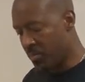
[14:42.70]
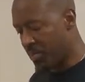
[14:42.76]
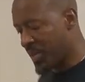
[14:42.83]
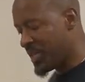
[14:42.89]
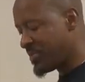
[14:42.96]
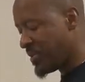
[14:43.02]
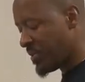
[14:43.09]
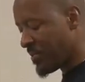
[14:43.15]

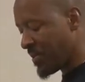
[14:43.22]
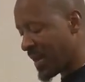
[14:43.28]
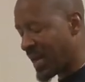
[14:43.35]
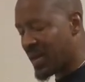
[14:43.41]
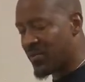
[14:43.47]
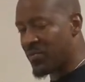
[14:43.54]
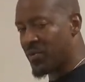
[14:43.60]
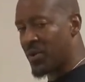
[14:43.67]
Please be
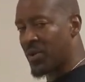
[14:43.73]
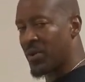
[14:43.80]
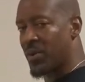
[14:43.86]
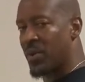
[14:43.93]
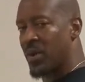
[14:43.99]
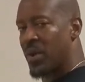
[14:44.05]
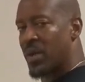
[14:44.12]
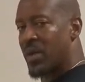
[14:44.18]

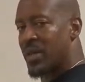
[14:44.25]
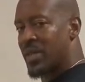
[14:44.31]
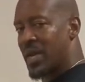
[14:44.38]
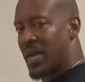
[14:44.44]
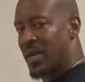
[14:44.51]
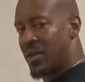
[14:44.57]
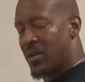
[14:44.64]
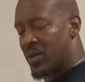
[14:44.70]
mindful
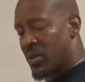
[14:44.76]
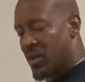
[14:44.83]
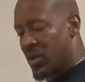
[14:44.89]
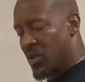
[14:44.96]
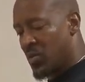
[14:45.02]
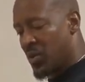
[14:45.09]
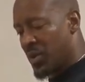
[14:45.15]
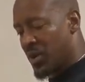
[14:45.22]
that
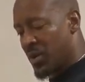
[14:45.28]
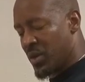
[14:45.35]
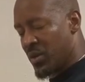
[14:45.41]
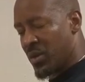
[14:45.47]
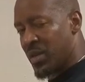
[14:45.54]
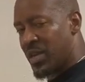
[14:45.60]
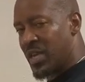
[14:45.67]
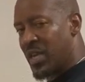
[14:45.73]
you want
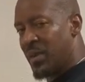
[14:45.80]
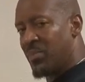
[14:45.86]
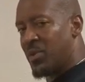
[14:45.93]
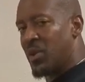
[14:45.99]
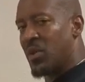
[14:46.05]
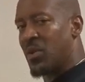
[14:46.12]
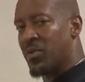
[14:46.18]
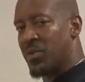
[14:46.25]
to keep
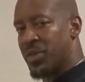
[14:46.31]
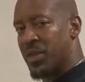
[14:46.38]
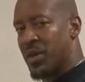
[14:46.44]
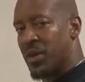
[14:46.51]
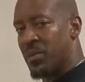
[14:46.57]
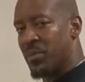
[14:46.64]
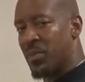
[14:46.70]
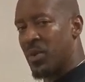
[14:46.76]
your
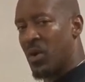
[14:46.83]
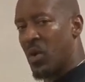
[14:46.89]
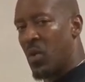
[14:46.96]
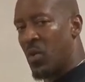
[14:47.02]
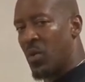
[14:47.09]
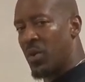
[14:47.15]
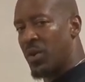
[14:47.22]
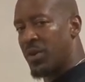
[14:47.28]
thumb
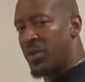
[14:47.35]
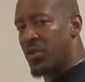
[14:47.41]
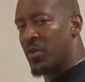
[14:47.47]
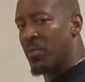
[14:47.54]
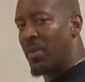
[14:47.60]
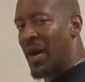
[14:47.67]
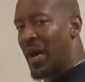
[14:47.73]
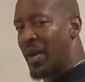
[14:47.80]
on your
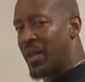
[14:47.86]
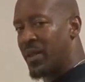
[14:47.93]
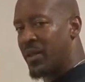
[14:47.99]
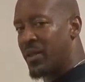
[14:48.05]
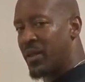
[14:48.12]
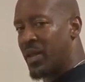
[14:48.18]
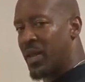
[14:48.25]
body